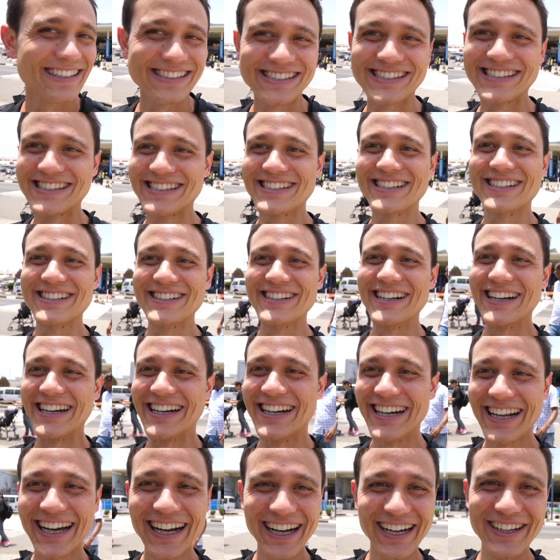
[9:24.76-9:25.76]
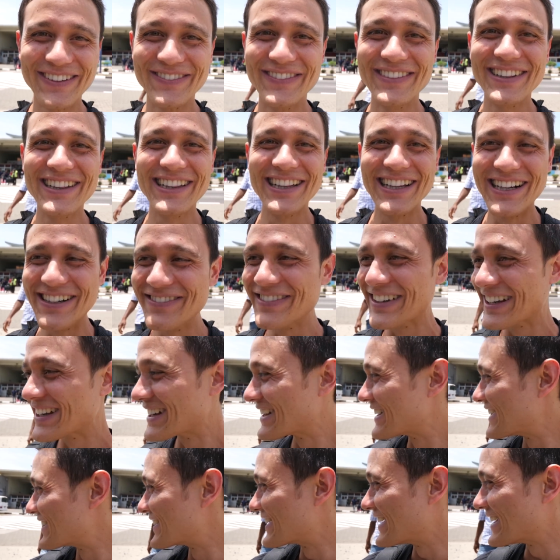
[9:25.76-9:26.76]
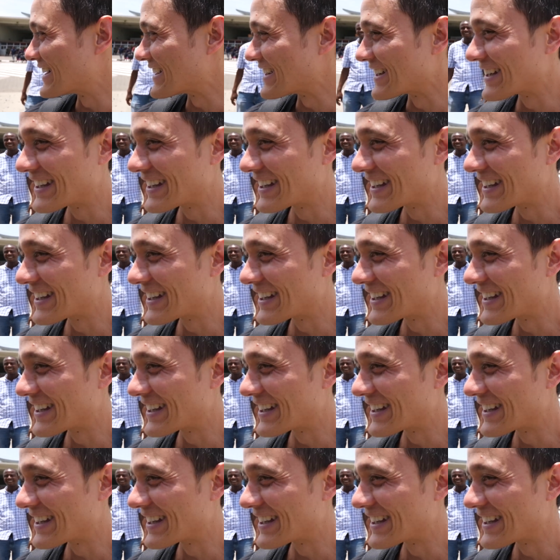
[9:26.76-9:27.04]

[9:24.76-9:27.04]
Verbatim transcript: This is great. I am loving it already.